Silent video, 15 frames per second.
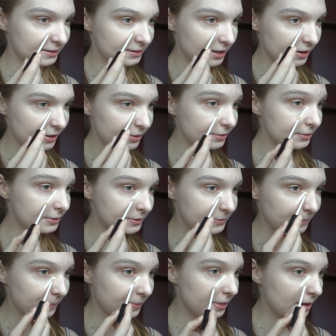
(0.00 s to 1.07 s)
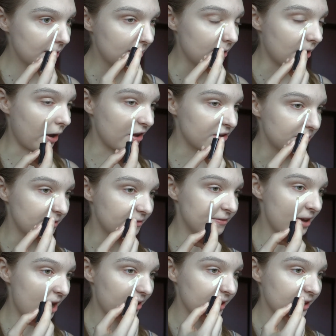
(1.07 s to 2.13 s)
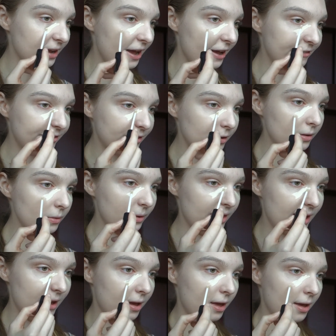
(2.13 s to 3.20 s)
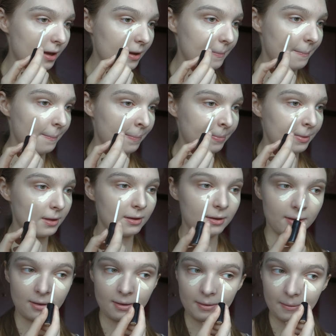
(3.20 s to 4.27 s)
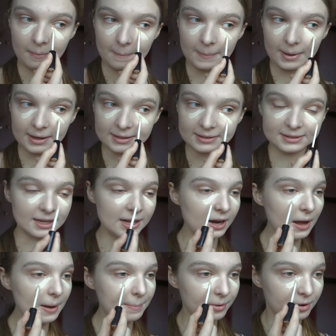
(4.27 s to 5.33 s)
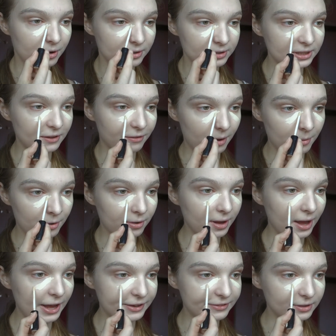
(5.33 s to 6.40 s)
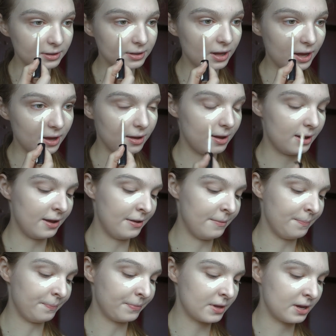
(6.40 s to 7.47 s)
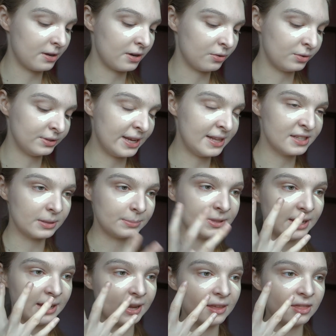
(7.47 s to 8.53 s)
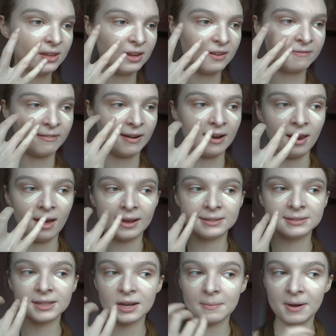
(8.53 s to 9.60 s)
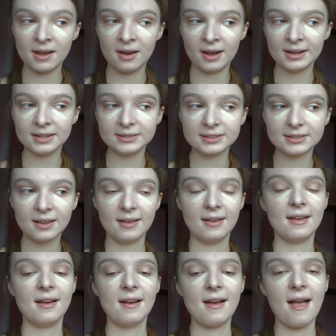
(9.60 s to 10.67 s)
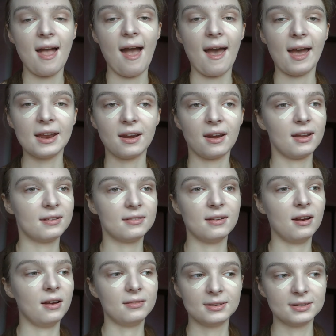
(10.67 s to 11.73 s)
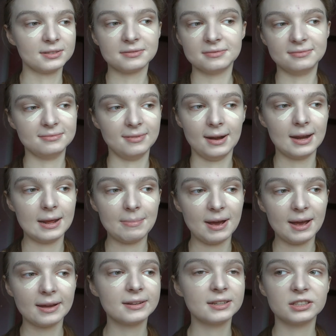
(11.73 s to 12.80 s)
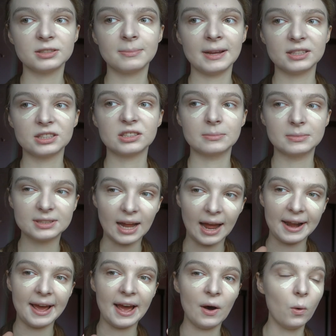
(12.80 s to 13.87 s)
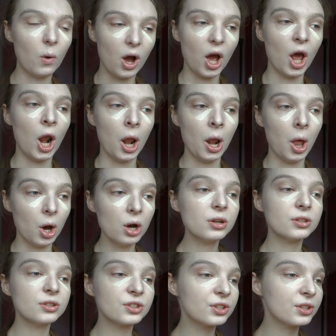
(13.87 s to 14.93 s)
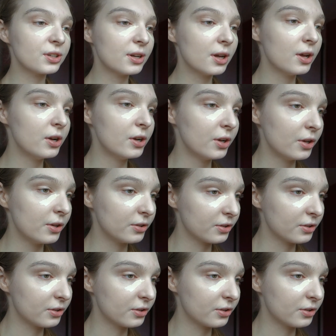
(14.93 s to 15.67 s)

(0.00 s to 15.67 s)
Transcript: my dark circles. I have to be very careful with my concealer, because if I'm not careful, it ends up sitting in the fine lines under my eyes and it looks really bad. It just makes them stand out a lot.